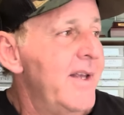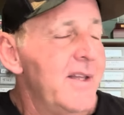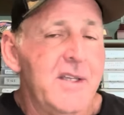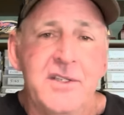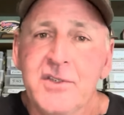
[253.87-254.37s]

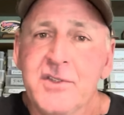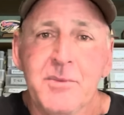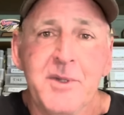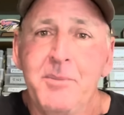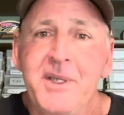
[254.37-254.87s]
This is
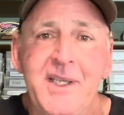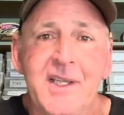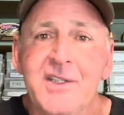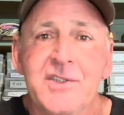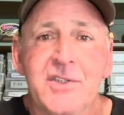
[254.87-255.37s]

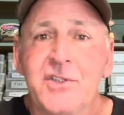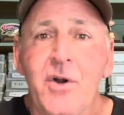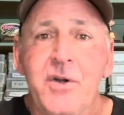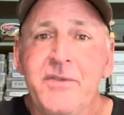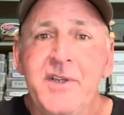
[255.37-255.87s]
it's the
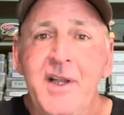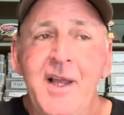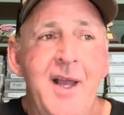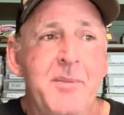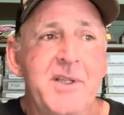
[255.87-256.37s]
start of it.
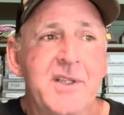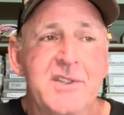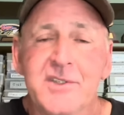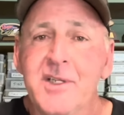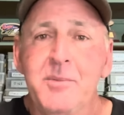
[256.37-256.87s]
I mean, this
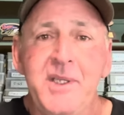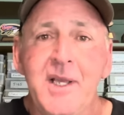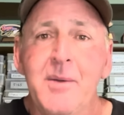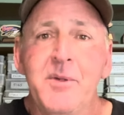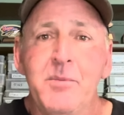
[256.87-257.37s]
is gonna be
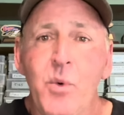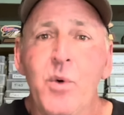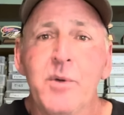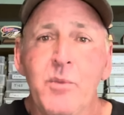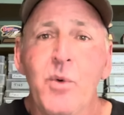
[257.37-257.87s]
coming
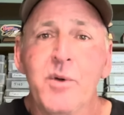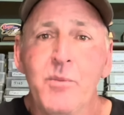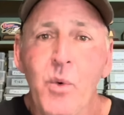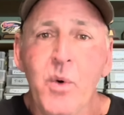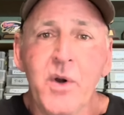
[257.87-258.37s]
more and more and
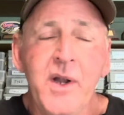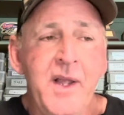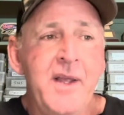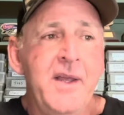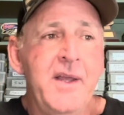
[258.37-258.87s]
more
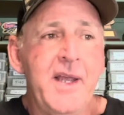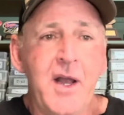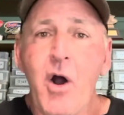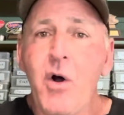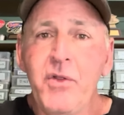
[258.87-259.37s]

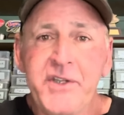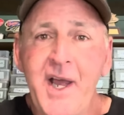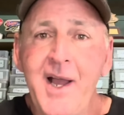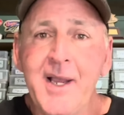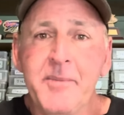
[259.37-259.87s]
all the
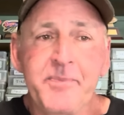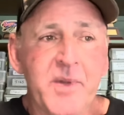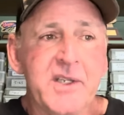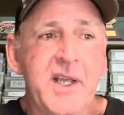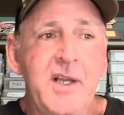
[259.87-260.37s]
time
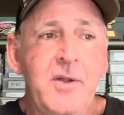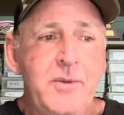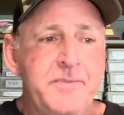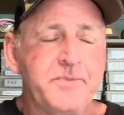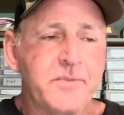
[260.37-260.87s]

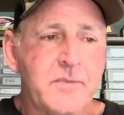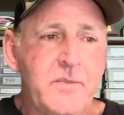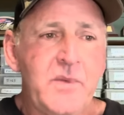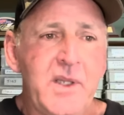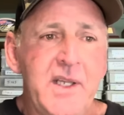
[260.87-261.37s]
until
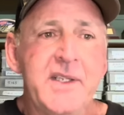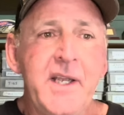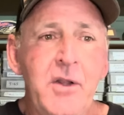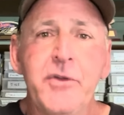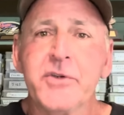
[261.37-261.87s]

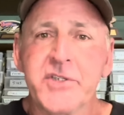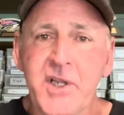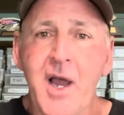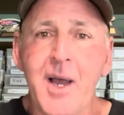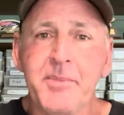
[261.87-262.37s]
they're
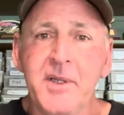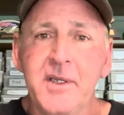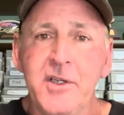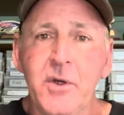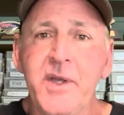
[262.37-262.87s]
stopped.
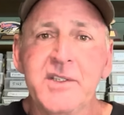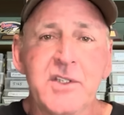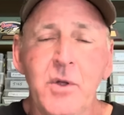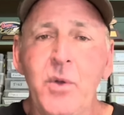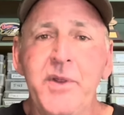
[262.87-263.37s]
You know, that's
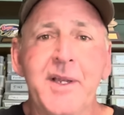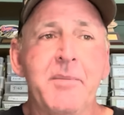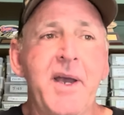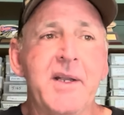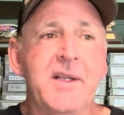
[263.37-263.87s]
the whole thing
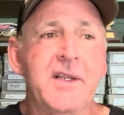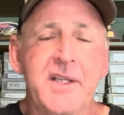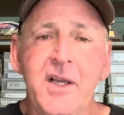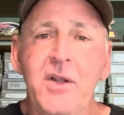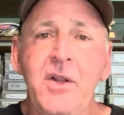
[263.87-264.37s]
about it. And
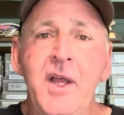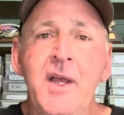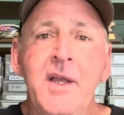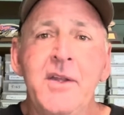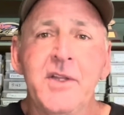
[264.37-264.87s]
until
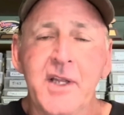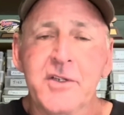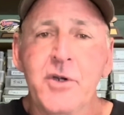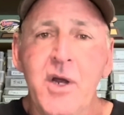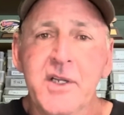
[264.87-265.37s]
the
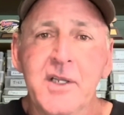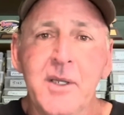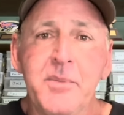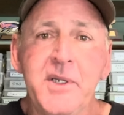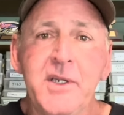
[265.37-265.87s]
electronic
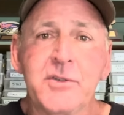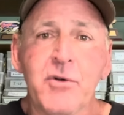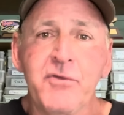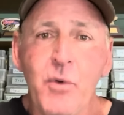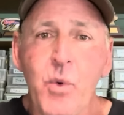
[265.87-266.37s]
companies are
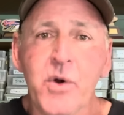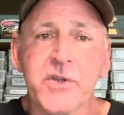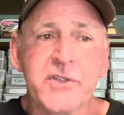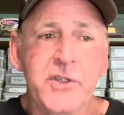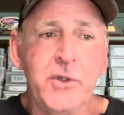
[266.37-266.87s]

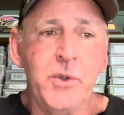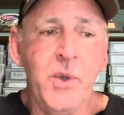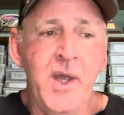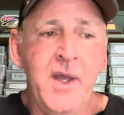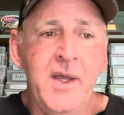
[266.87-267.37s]
forced to
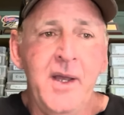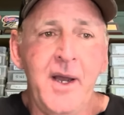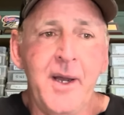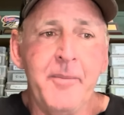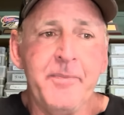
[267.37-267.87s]

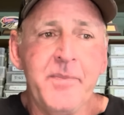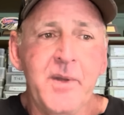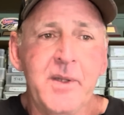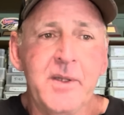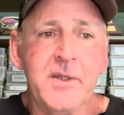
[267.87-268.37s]

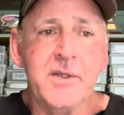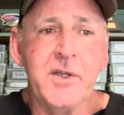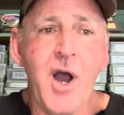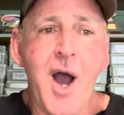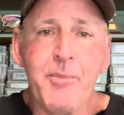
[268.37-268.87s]

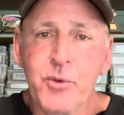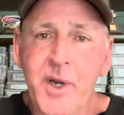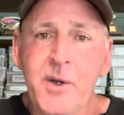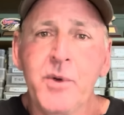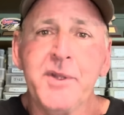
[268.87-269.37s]

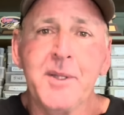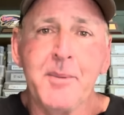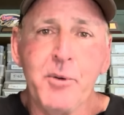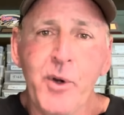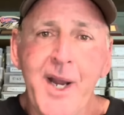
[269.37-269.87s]
operate within the
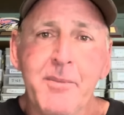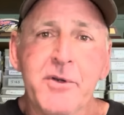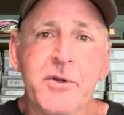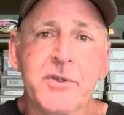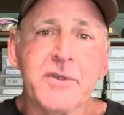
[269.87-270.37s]

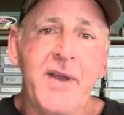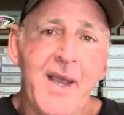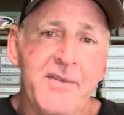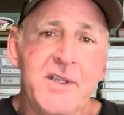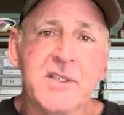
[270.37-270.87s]
parameters of
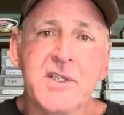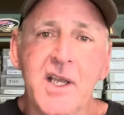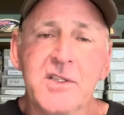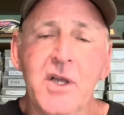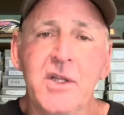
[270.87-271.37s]
having this
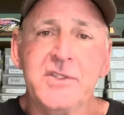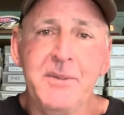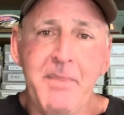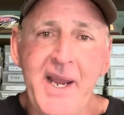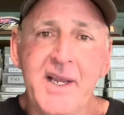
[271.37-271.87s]
technology
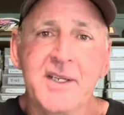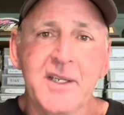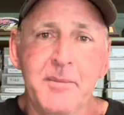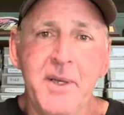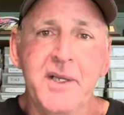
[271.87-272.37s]
banned in
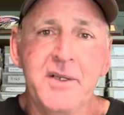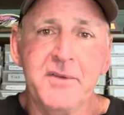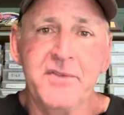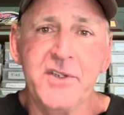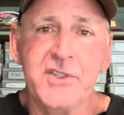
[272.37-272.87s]

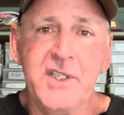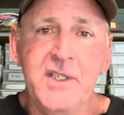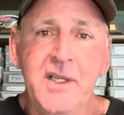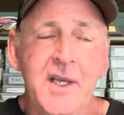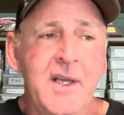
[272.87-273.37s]
competitive
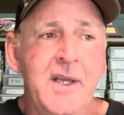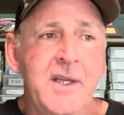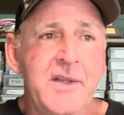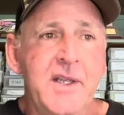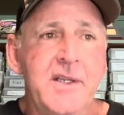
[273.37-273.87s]
fishing,
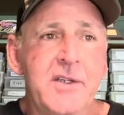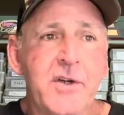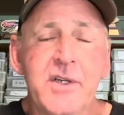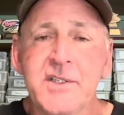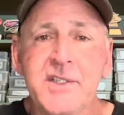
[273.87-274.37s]
then you're
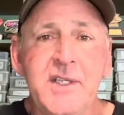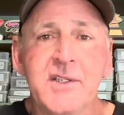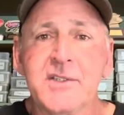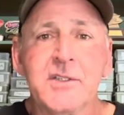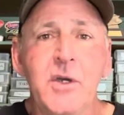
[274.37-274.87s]
gonna see
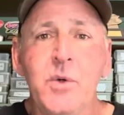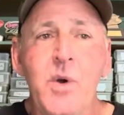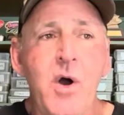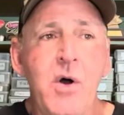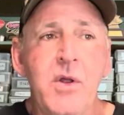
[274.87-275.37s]
this go
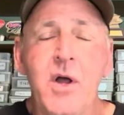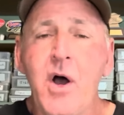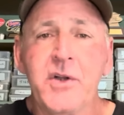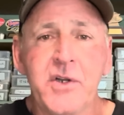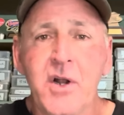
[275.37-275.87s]
all
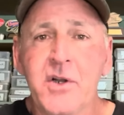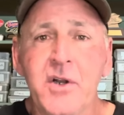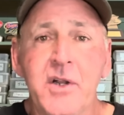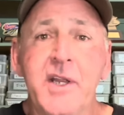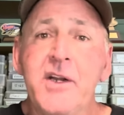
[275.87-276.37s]
on and on and
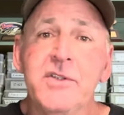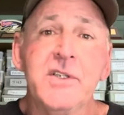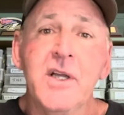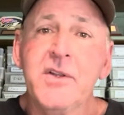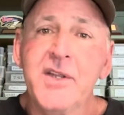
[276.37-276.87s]
on. Here's
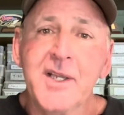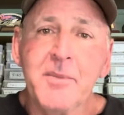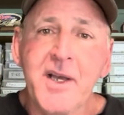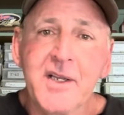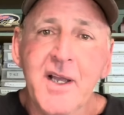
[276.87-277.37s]
another thing
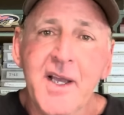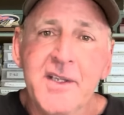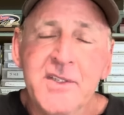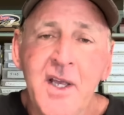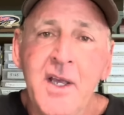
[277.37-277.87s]
about it, guys.